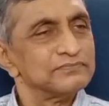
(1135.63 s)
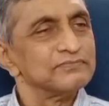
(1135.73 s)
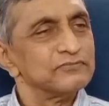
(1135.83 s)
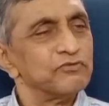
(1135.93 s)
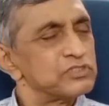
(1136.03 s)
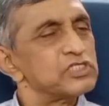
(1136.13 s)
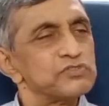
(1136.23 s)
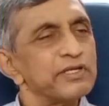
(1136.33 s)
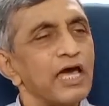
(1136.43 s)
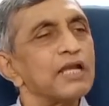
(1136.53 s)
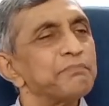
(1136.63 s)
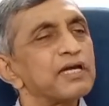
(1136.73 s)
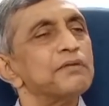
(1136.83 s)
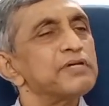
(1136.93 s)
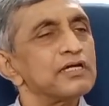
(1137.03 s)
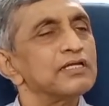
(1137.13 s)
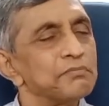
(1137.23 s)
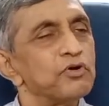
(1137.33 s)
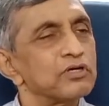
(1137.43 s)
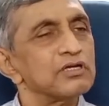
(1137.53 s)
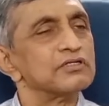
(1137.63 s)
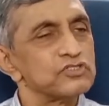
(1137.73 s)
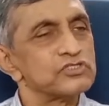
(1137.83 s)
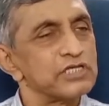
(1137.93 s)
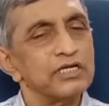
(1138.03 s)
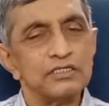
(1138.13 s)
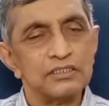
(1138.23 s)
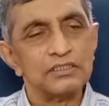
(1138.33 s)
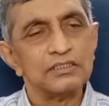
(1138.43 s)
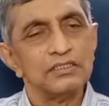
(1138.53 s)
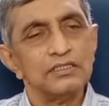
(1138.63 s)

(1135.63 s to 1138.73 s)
which is very unbecoming in a modern society.